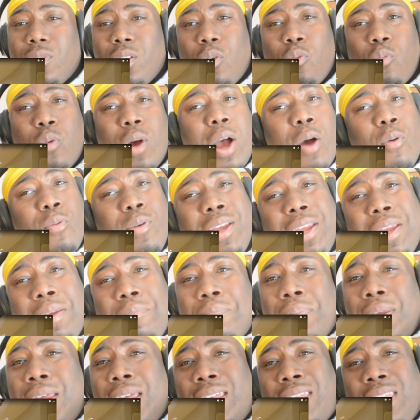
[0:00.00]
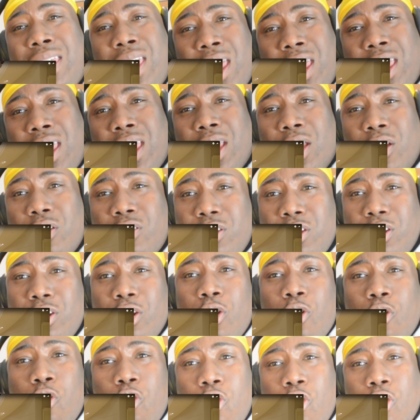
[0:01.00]
why we ain't been kicking? You
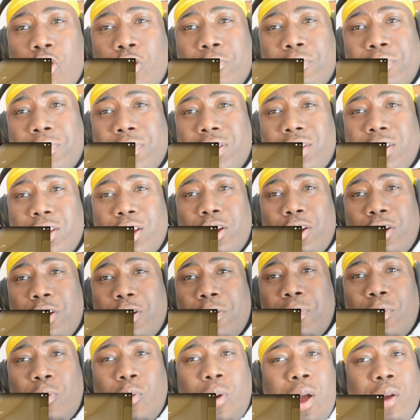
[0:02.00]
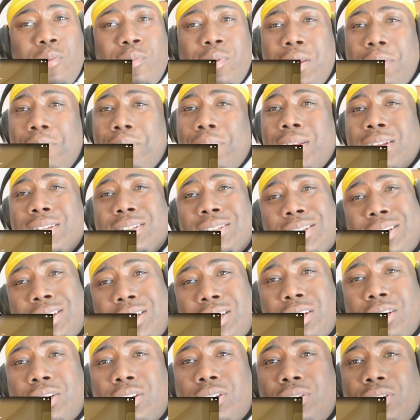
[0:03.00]
know, you heard, why we ain't been
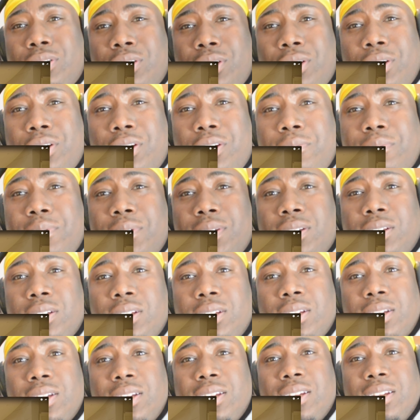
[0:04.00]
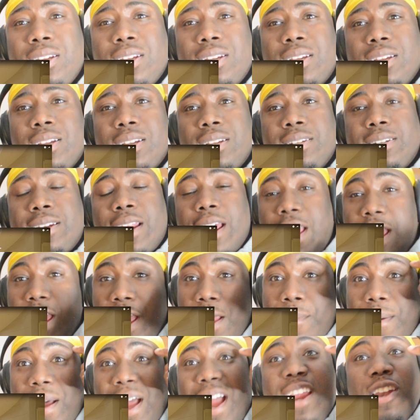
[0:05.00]
chill? You heard me? Damn,
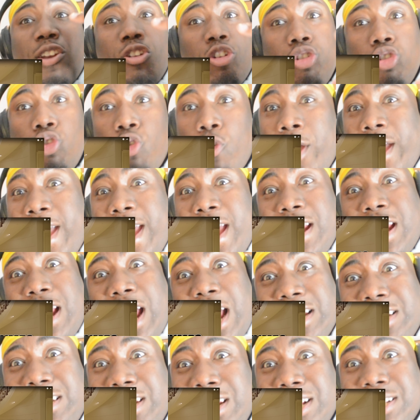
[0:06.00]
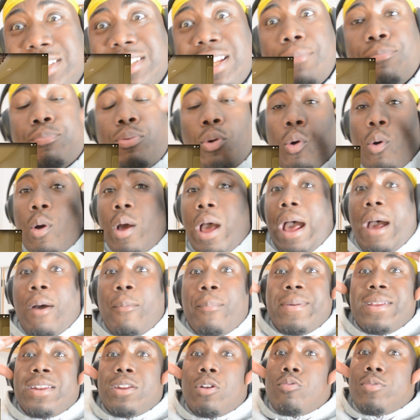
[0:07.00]
I know you had ideas. Like, bro, I've
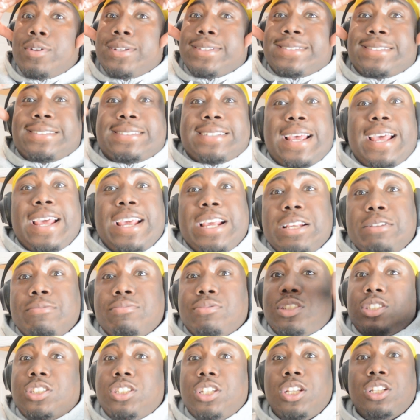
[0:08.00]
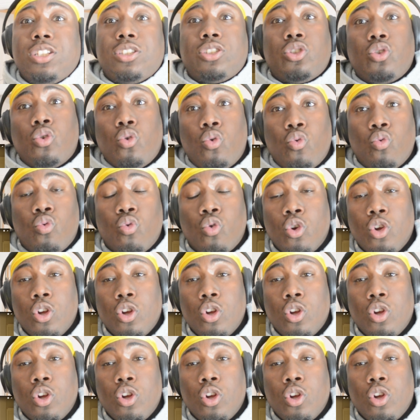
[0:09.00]
been on the same shit too.